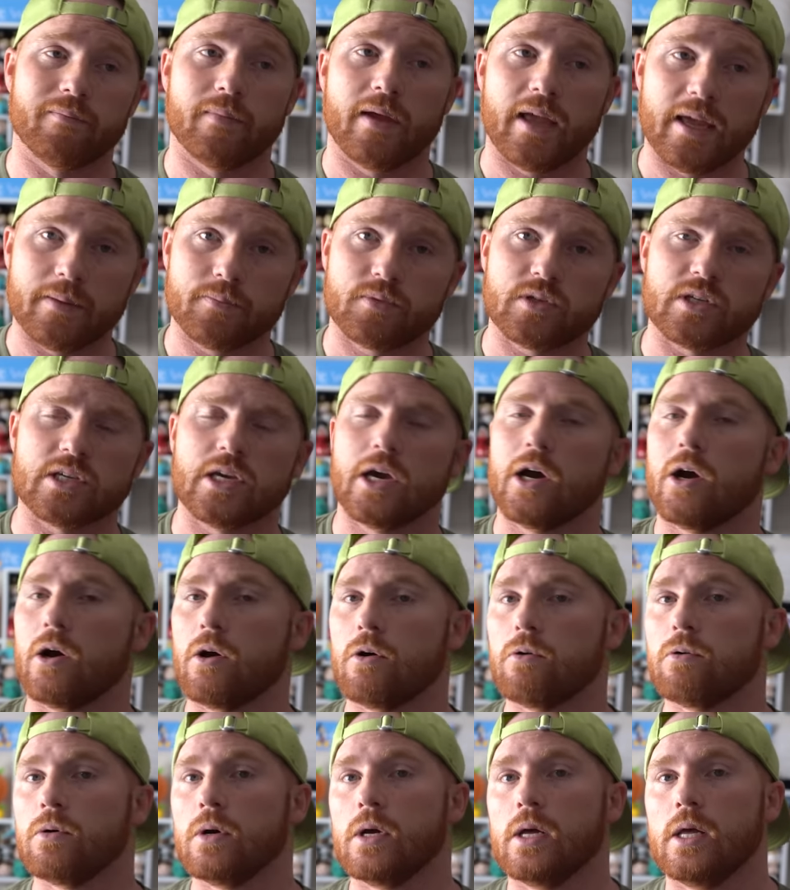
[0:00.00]
of
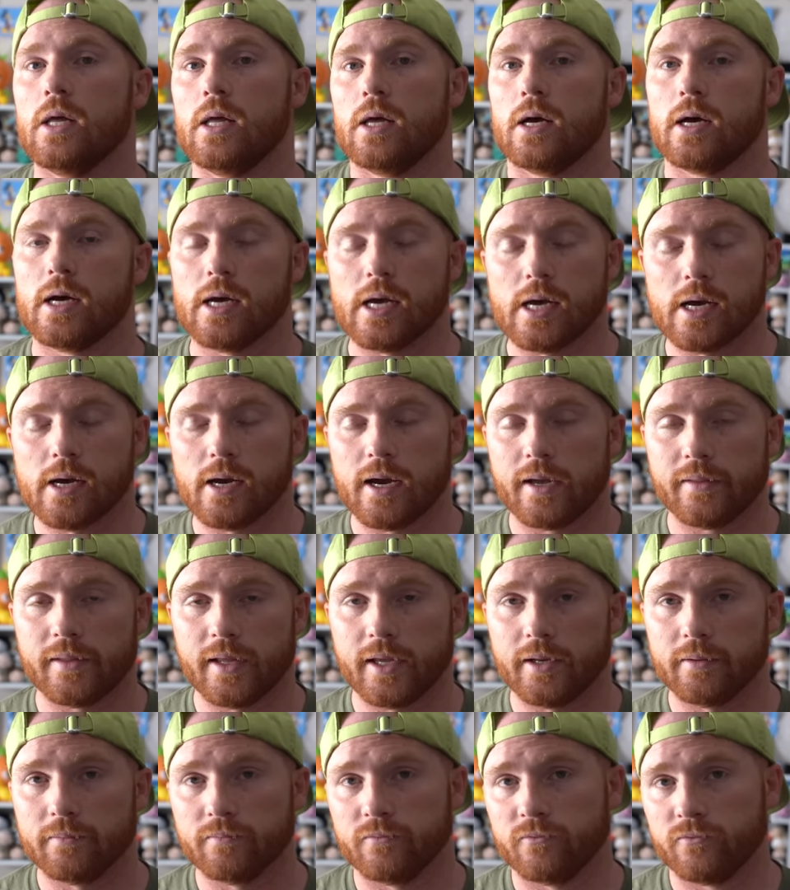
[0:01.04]
MCO uh, and
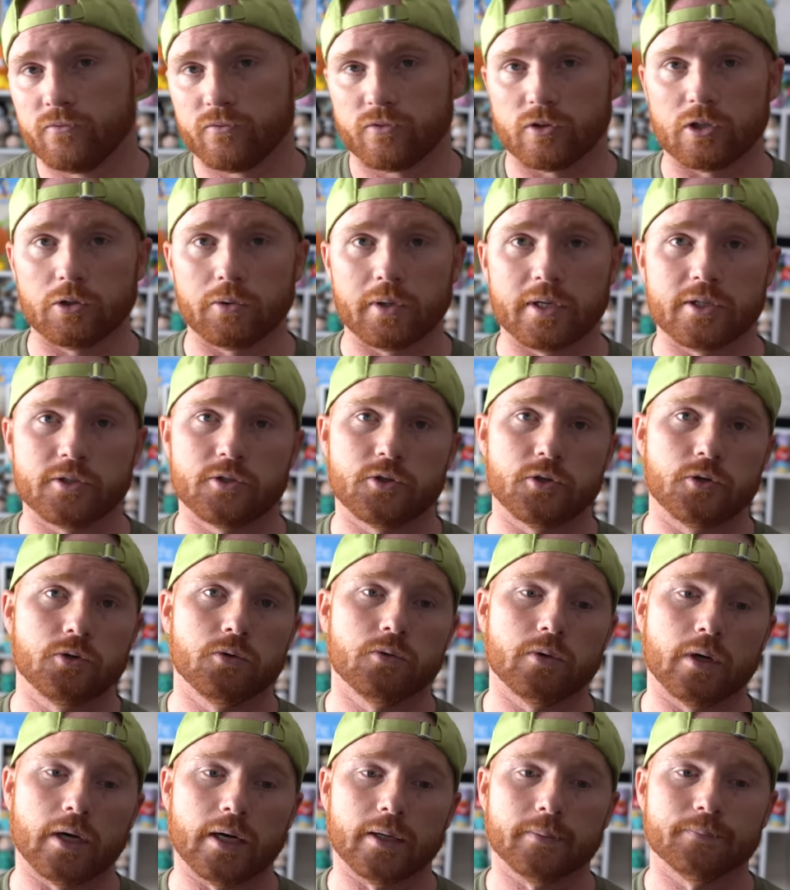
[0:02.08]
then flew
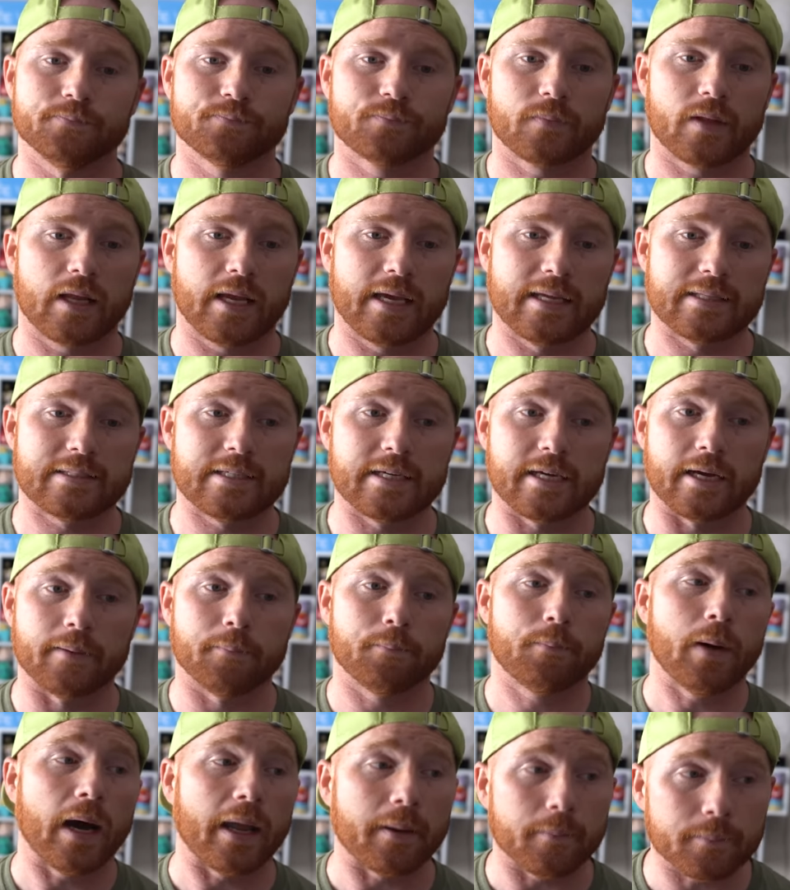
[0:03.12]
into um, Antigua.
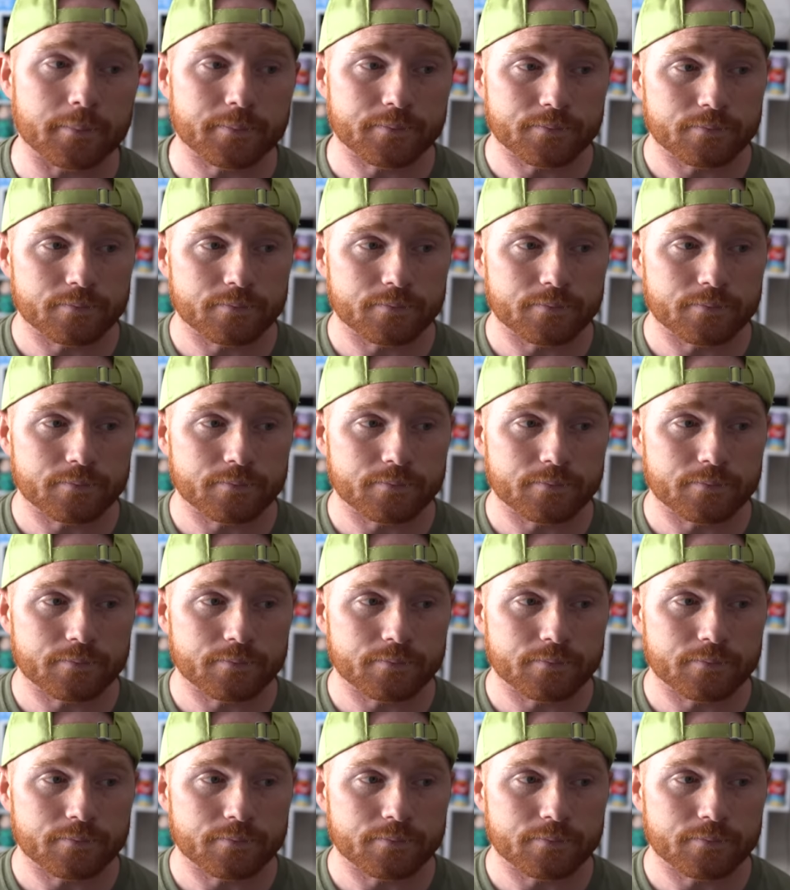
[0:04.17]
But